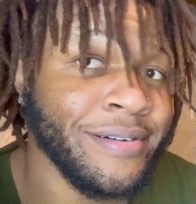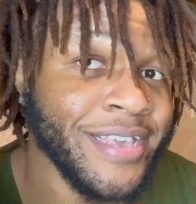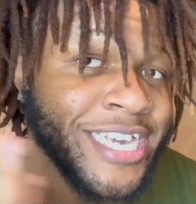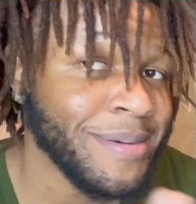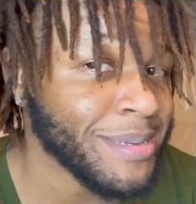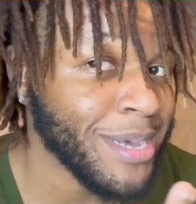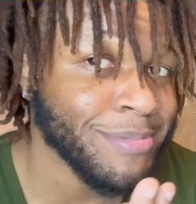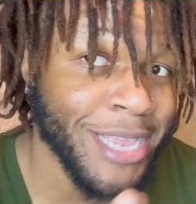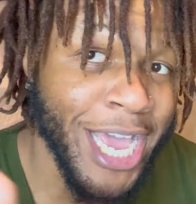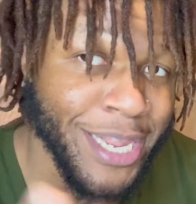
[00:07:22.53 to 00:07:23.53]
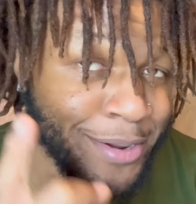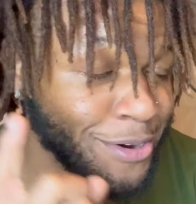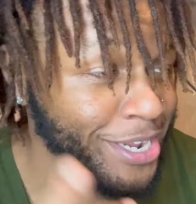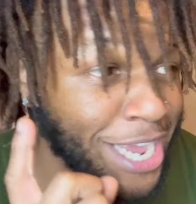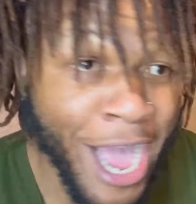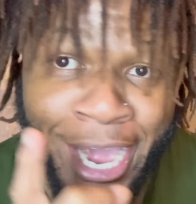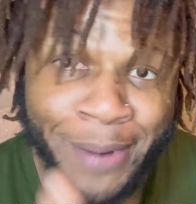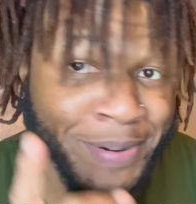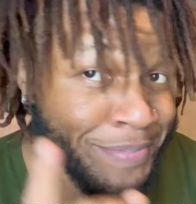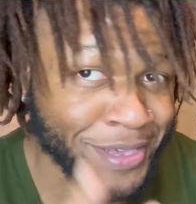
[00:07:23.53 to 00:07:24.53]
He could be talking about somebody. Y'all
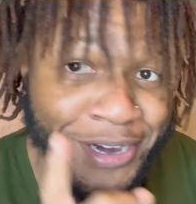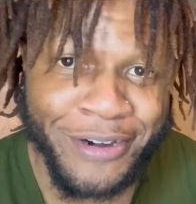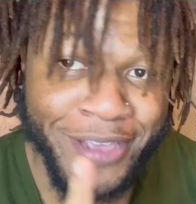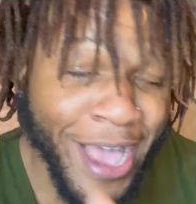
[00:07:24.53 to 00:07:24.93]
gotta put me on